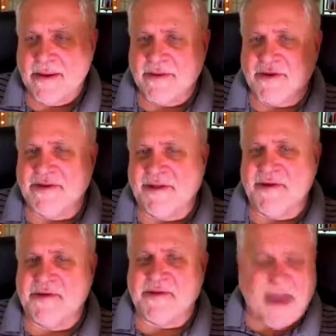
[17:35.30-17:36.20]
Just a
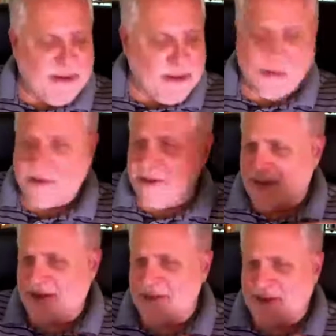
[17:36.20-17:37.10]
little side note, and I
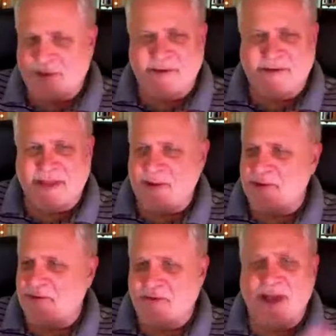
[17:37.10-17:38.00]
got to make sure I stay on
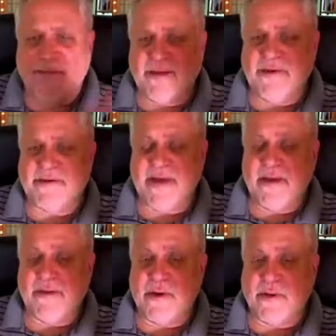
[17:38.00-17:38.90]
track, but a little
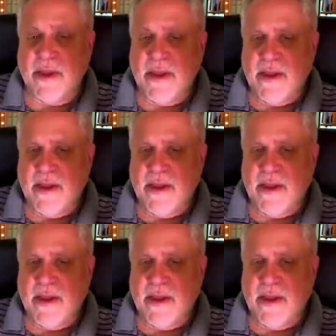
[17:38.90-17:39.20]
side note,